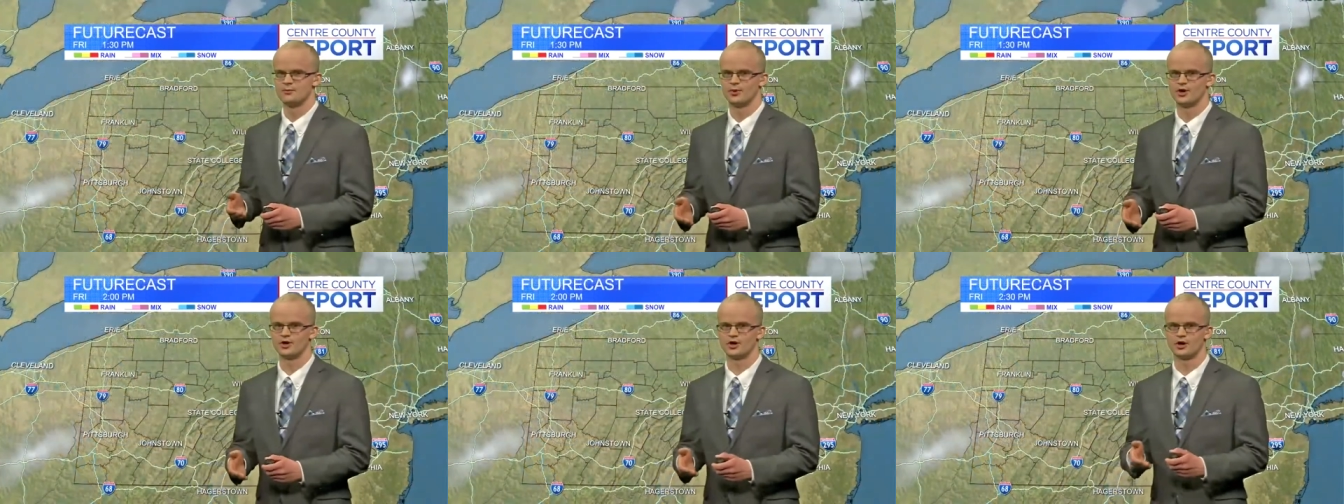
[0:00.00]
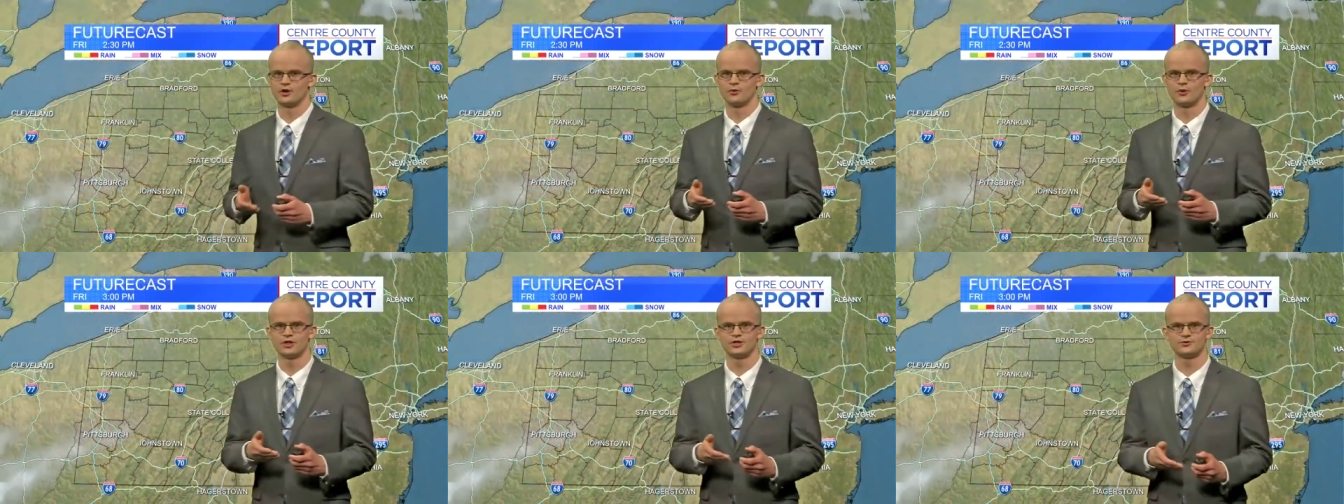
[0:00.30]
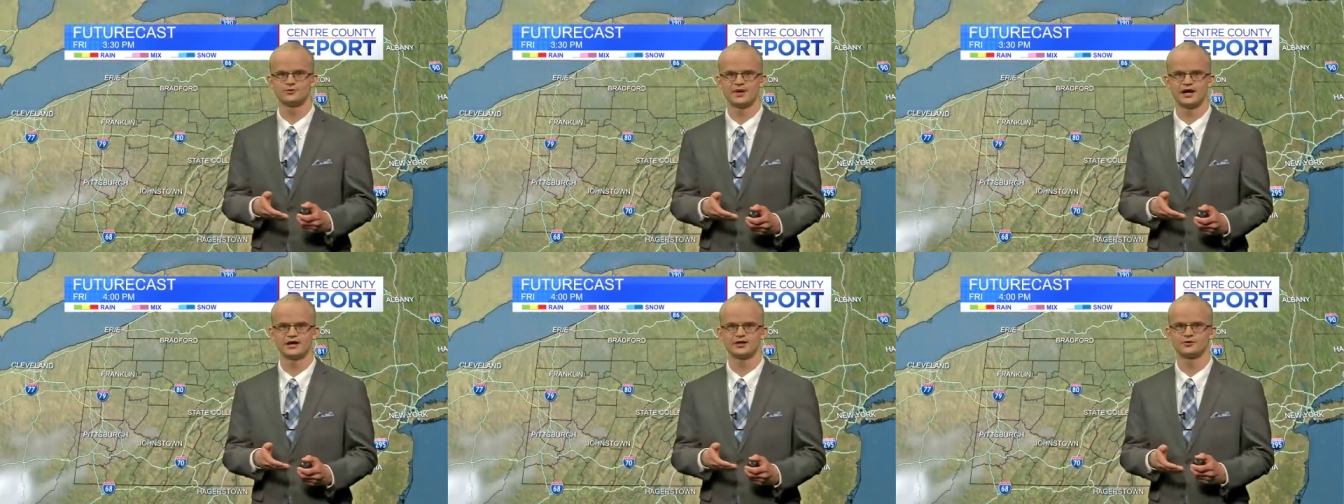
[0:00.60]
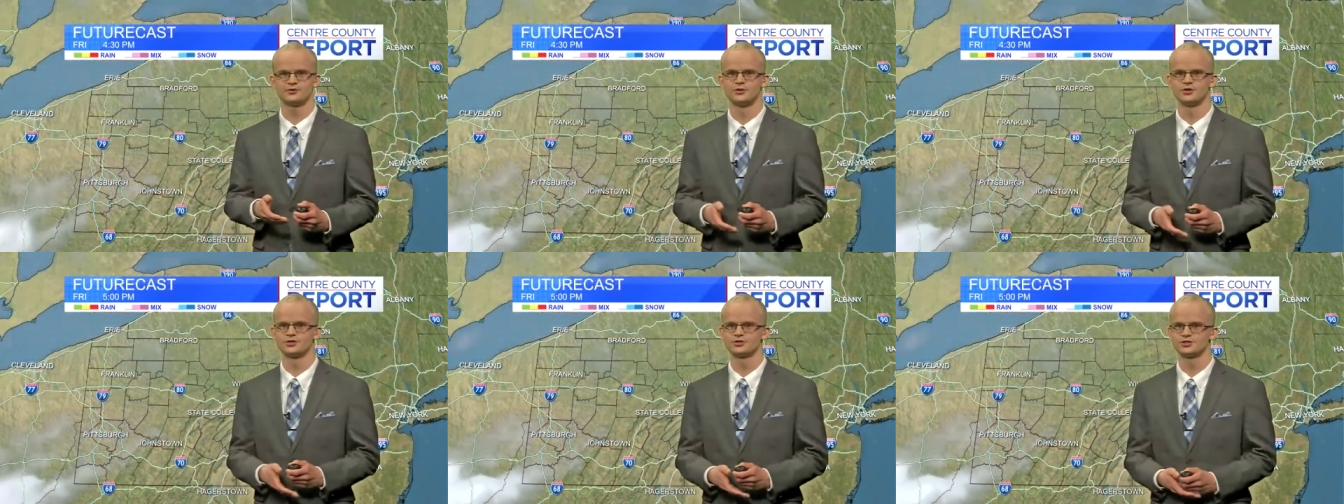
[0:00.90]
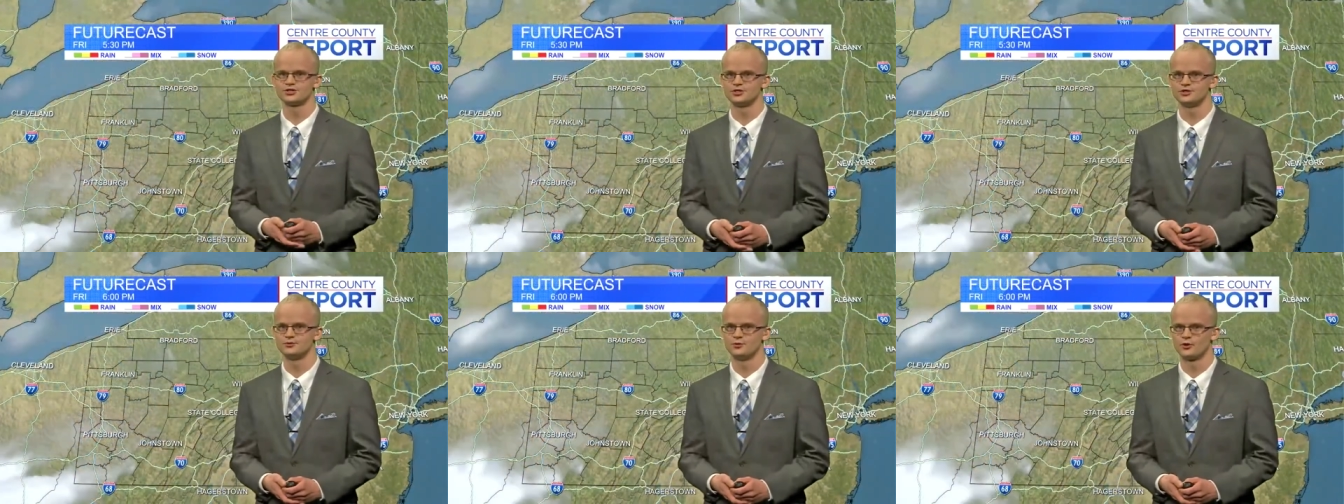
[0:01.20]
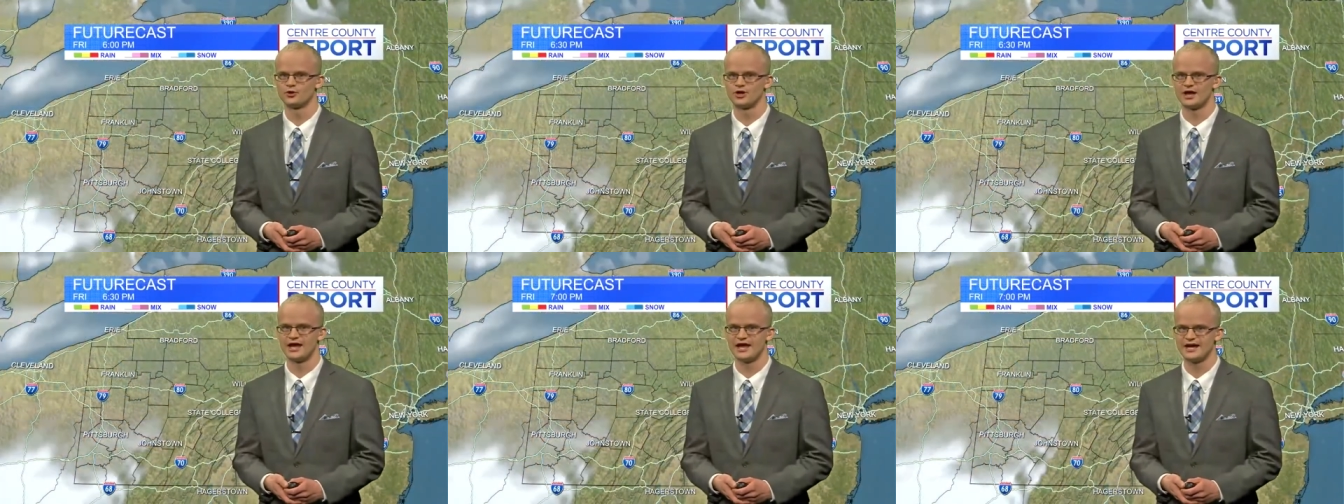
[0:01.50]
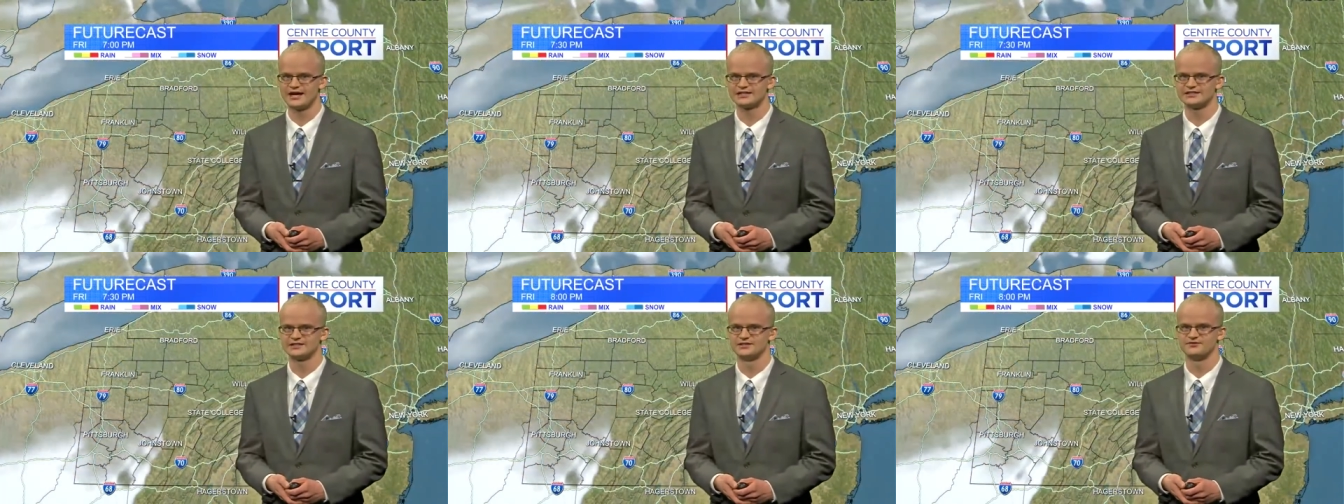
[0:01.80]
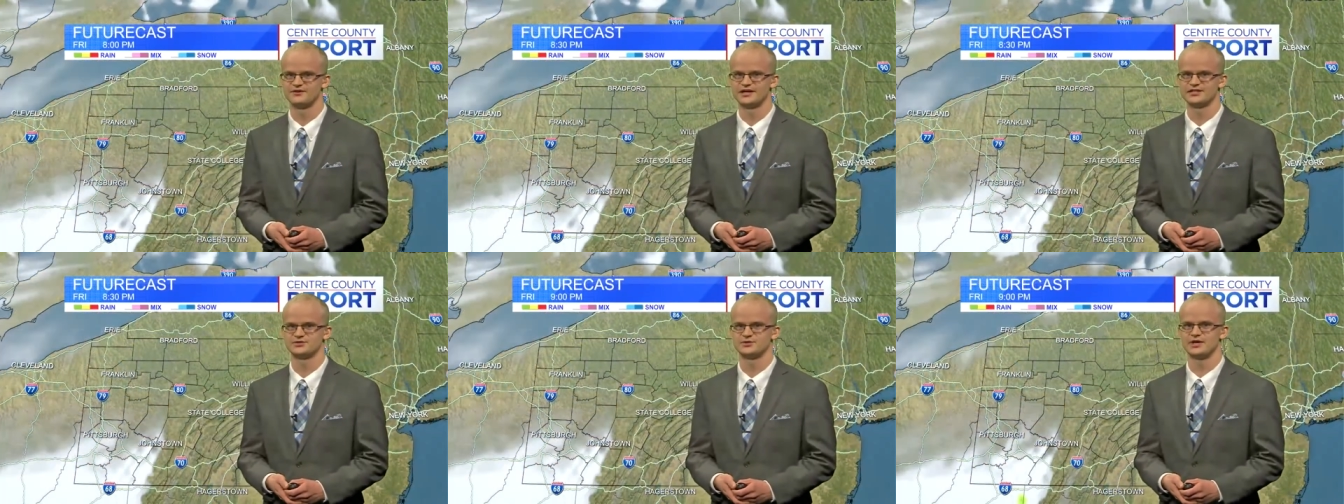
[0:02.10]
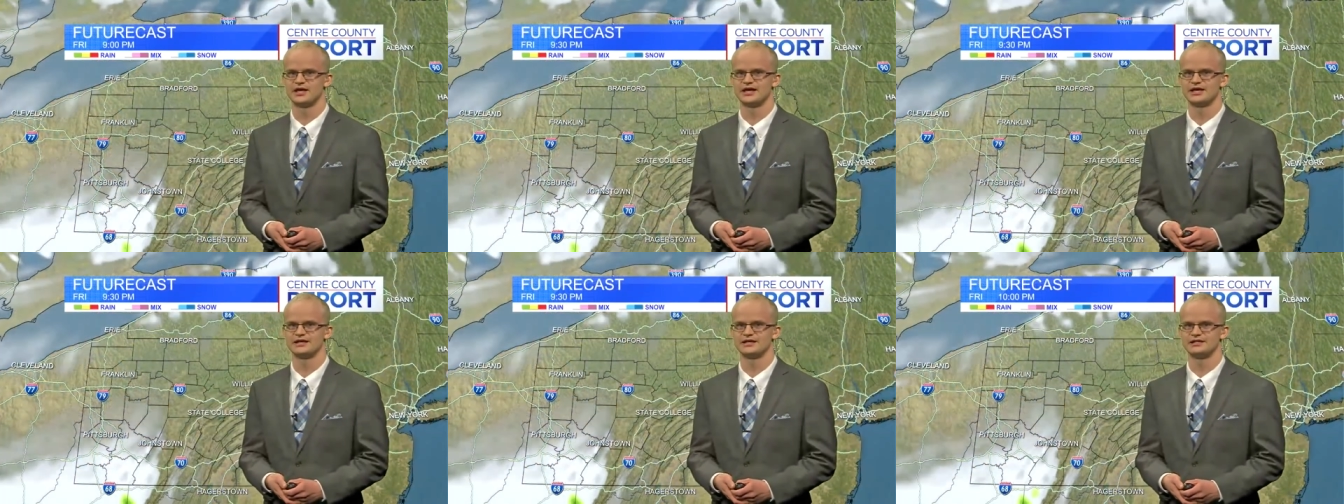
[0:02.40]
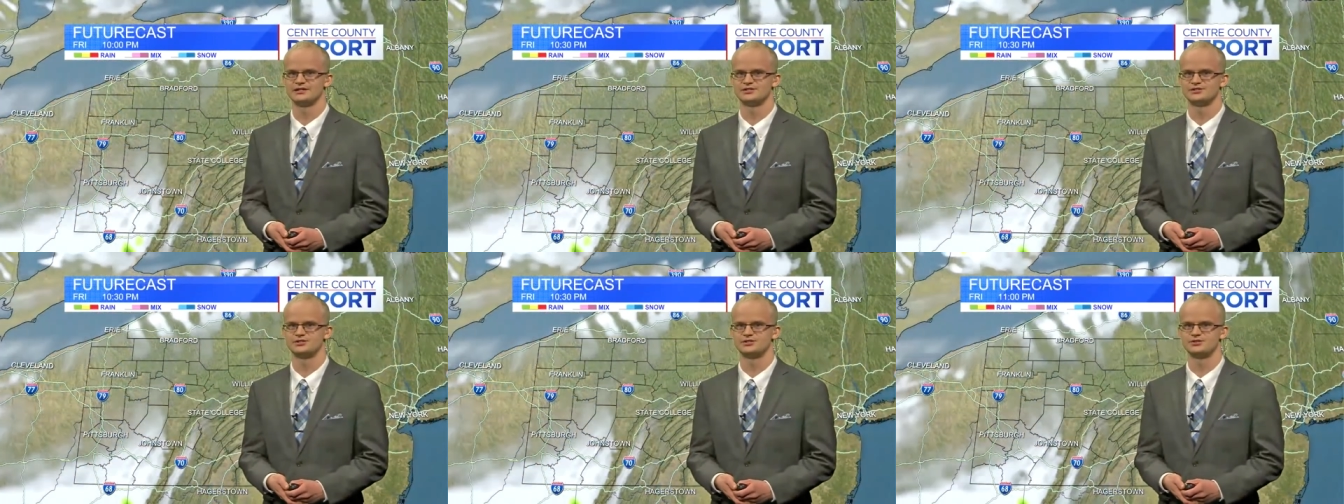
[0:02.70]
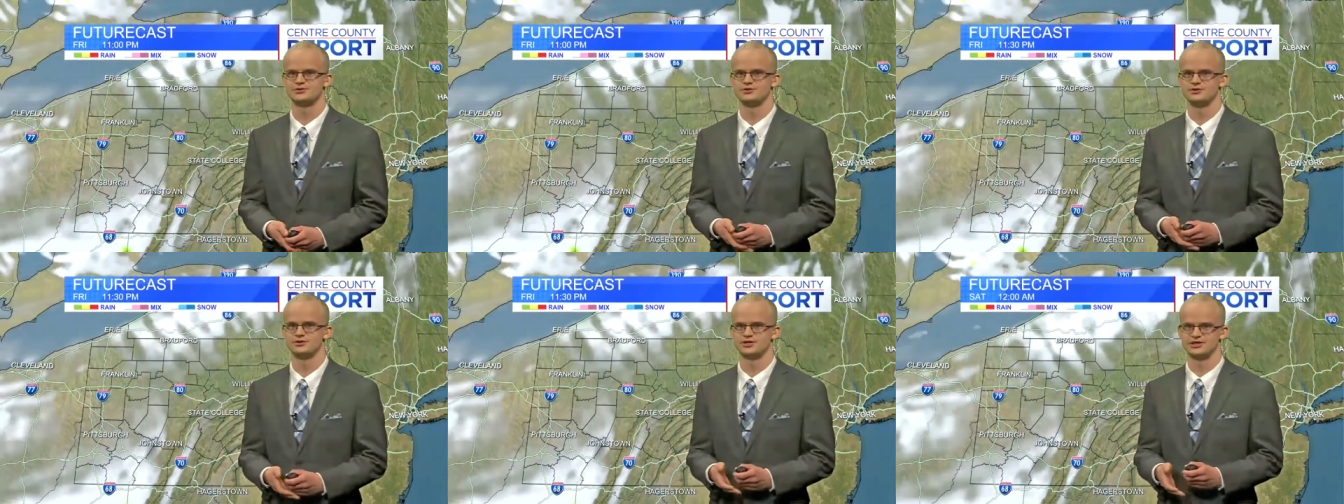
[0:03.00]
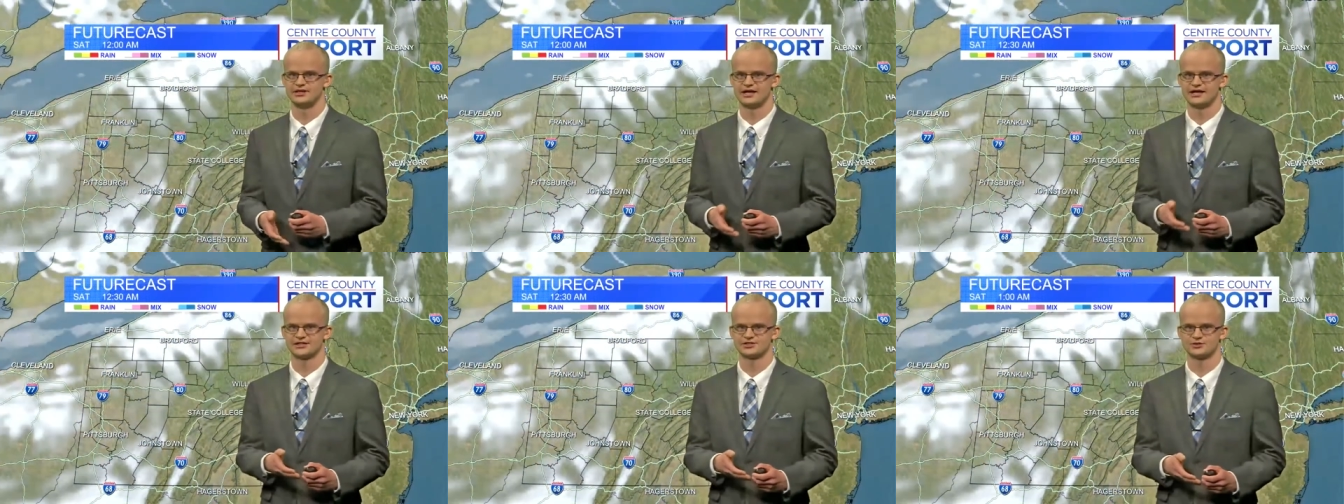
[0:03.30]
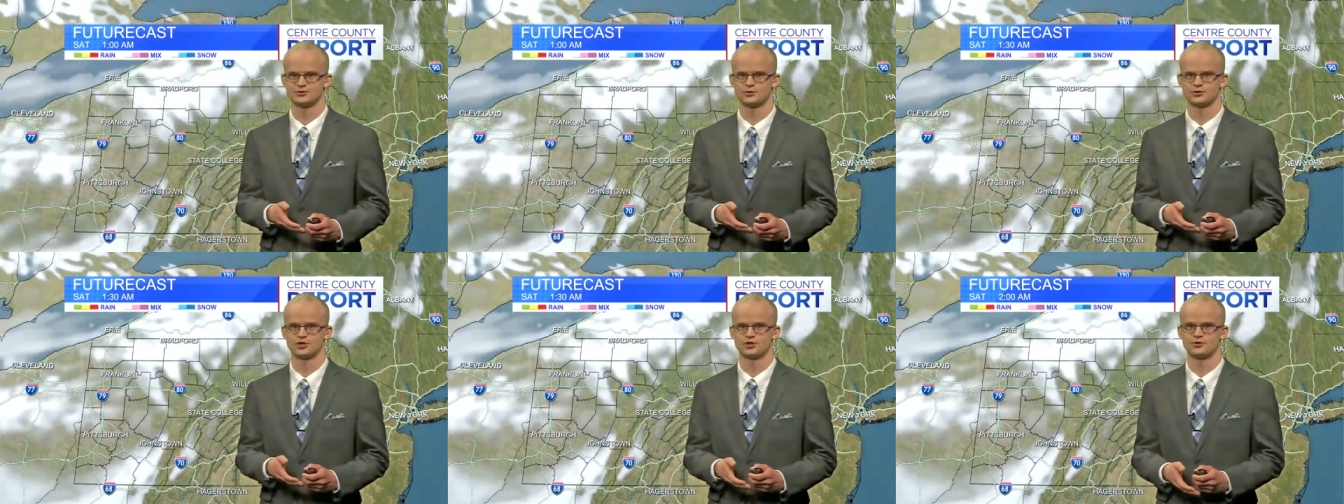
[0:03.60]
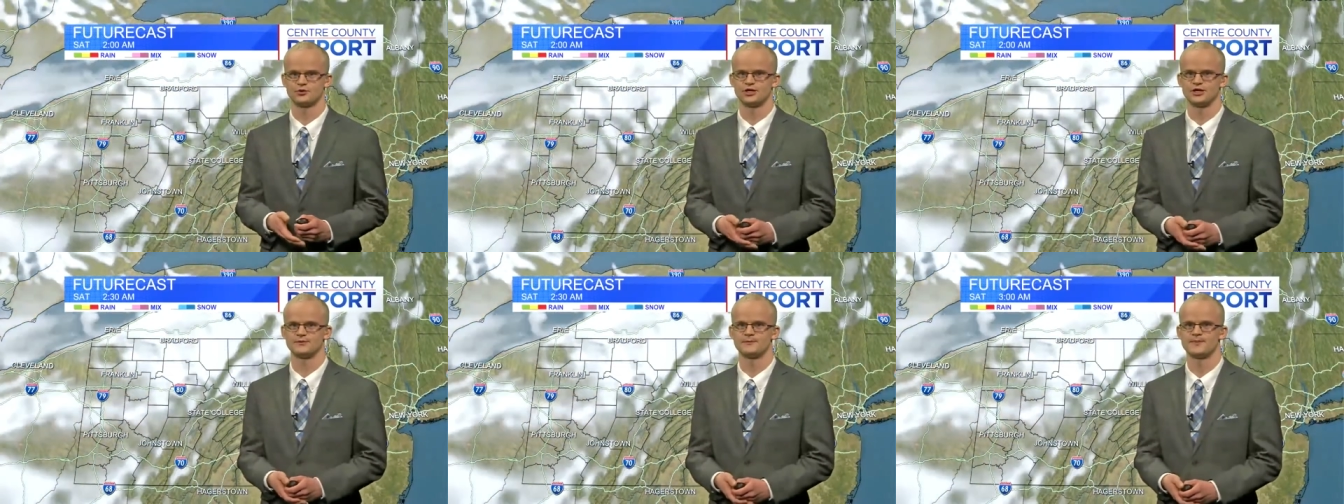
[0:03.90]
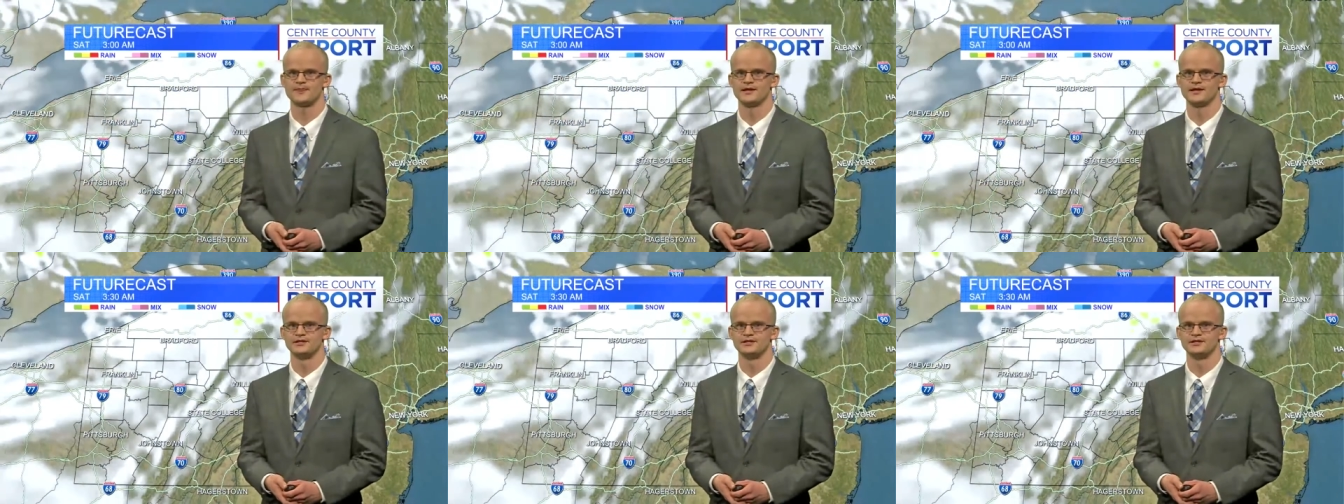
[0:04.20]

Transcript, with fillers: But our weather pattern will turn more active as we get into the next work week.